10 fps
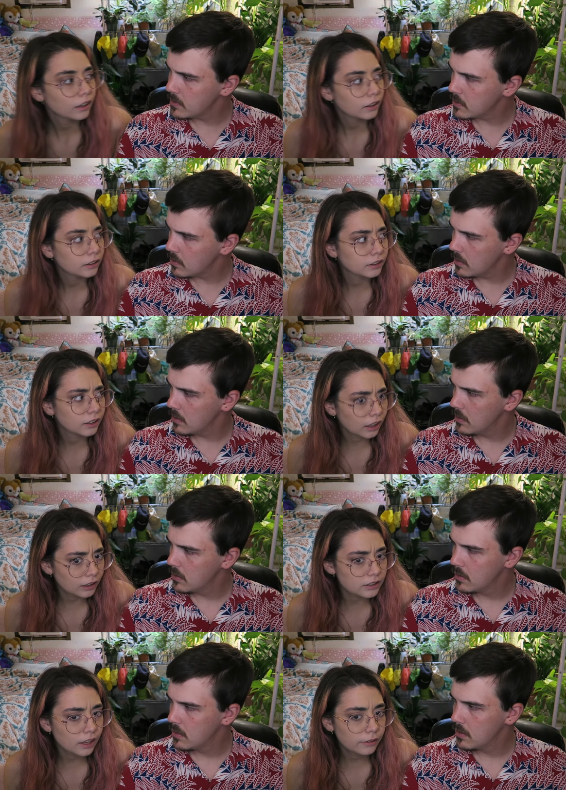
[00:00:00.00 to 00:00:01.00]
Speaker 1: this store?
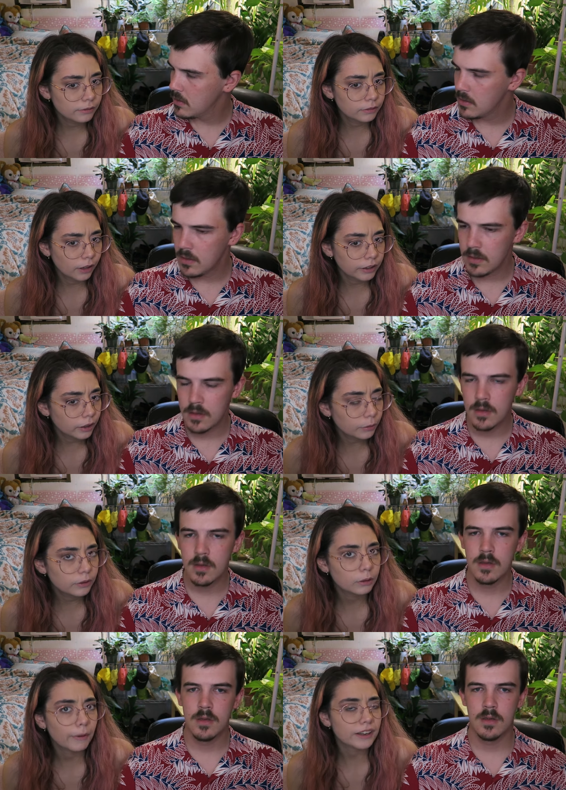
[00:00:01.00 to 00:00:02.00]
Yes, I I go
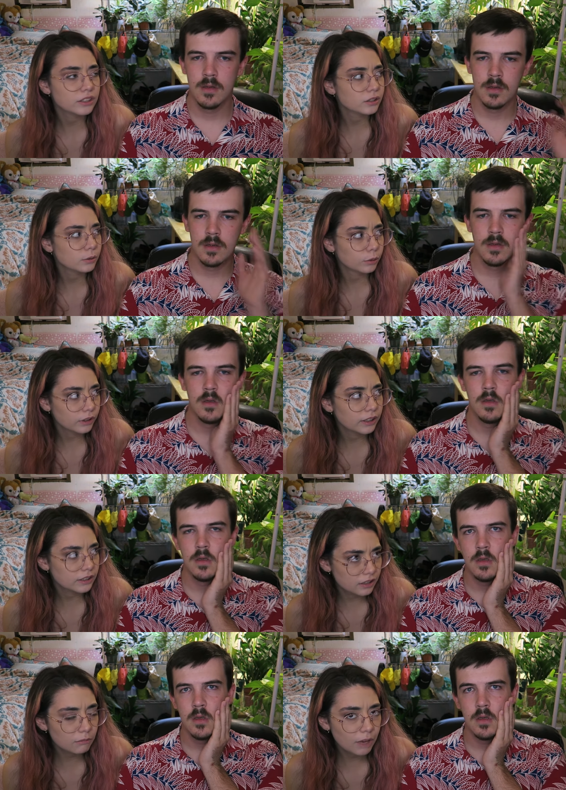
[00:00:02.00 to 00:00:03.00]
in the magic store and they
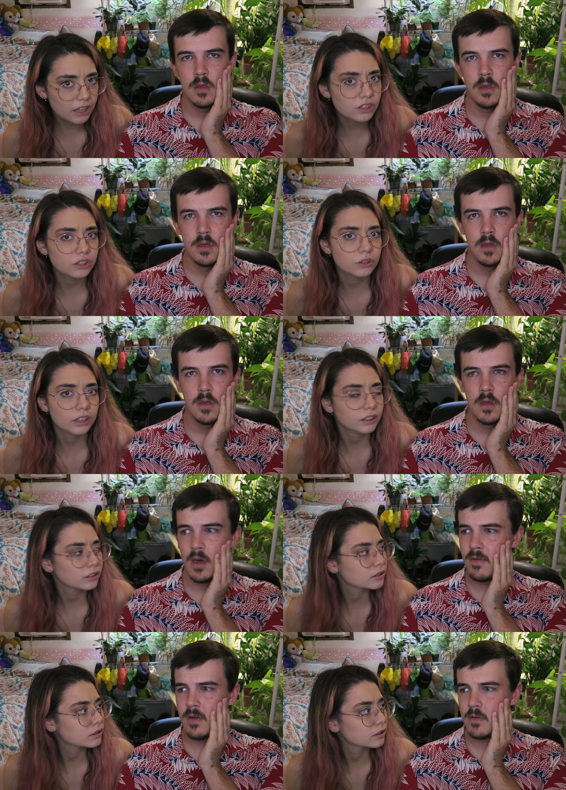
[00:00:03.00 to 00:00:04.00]
sell magic tricks.
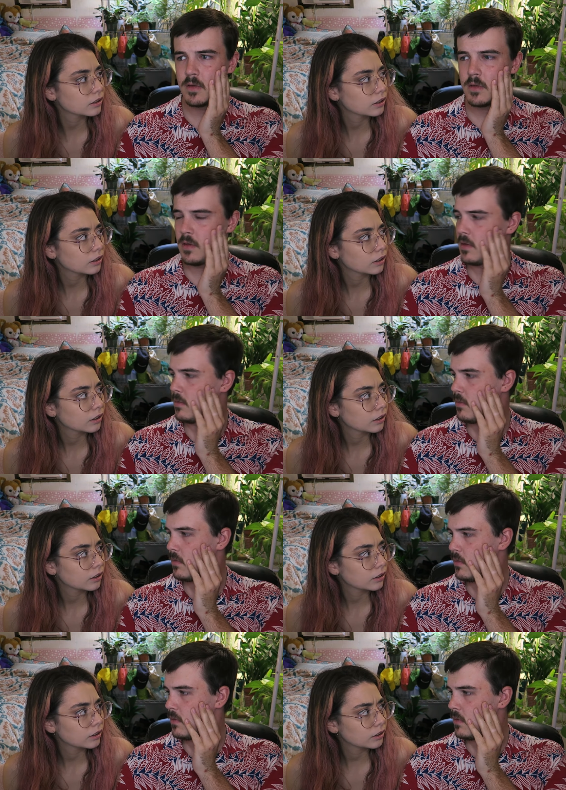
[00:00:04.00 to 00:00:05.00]
Speaker 2: I've never seen them.
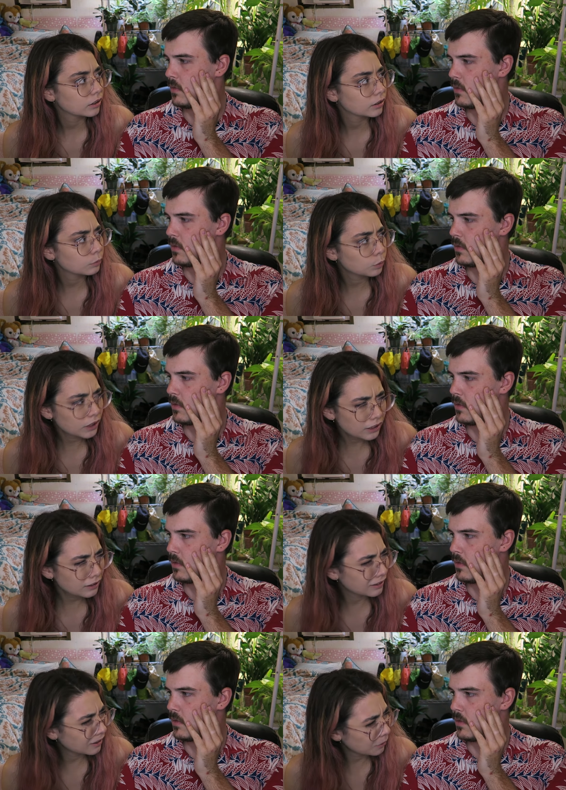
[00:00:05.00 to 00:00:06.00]
Speaker 1: We
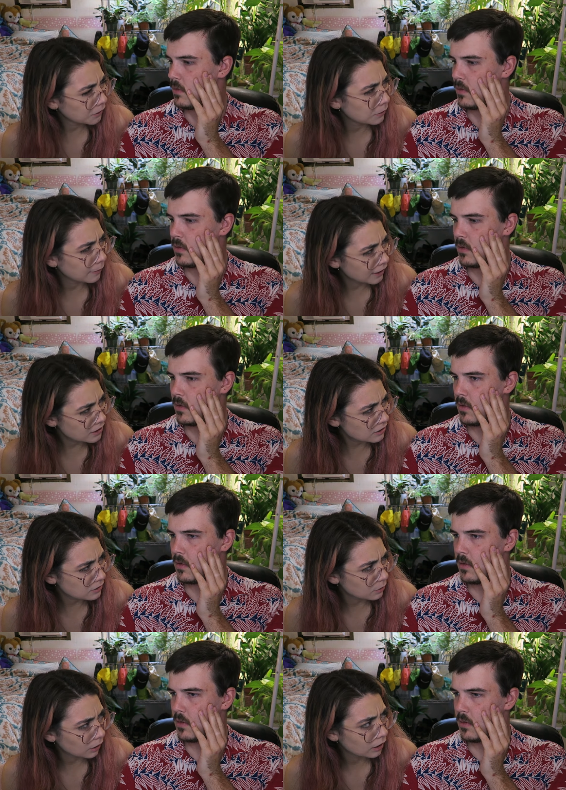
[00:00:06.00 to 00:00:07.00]
need to go in the magic
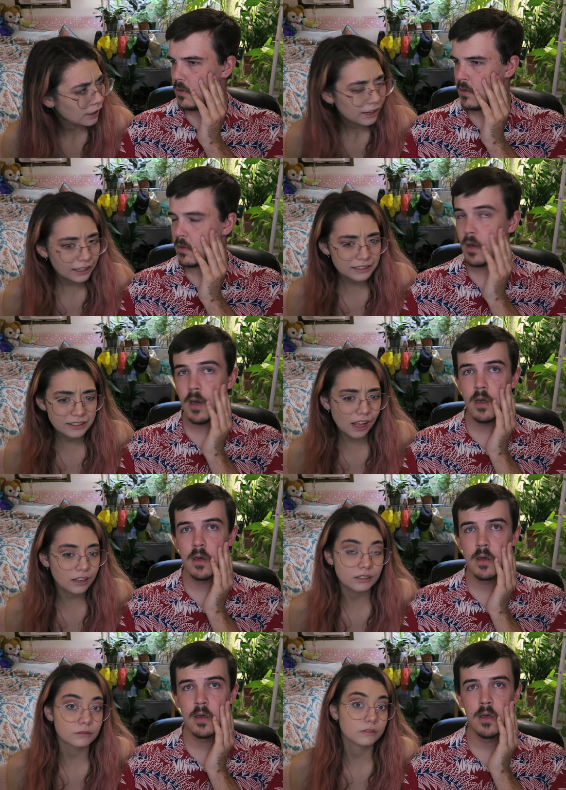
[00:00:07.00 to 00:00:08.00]
store. Okay. It's not
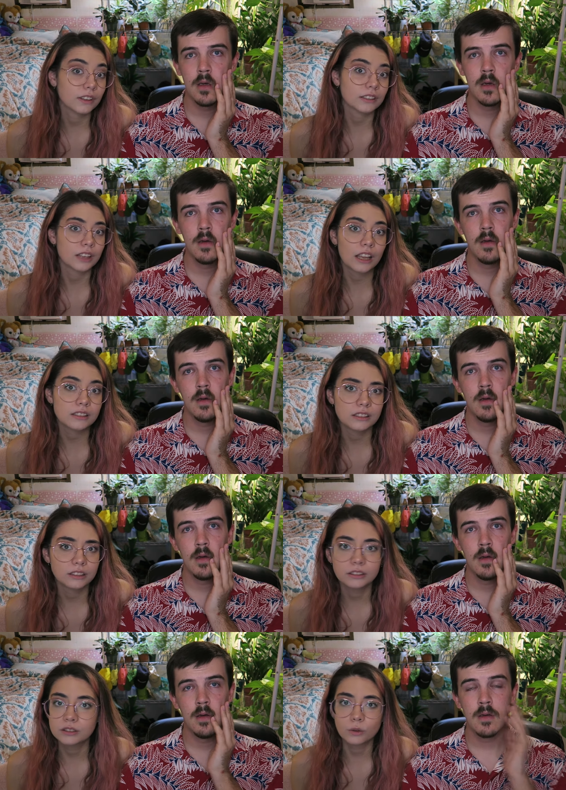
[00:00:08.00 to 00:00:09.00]
a
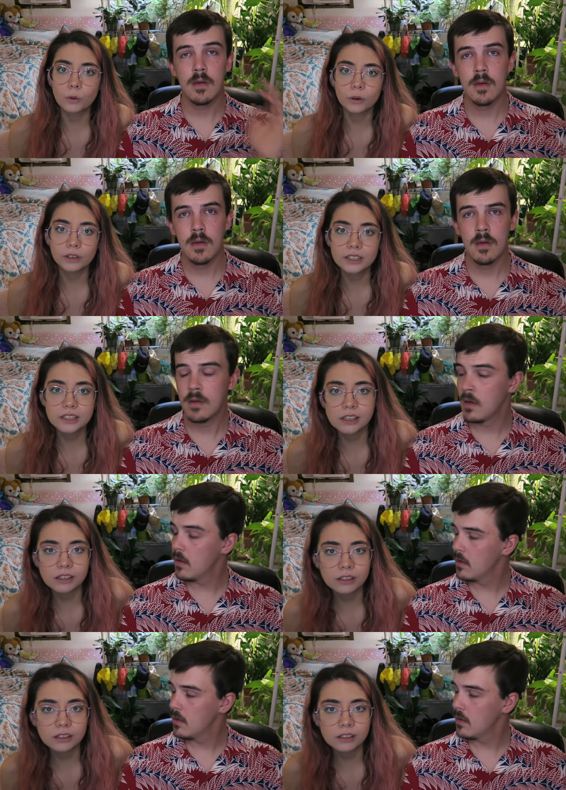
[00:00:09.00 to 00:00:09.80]
fantastic store. It's no? a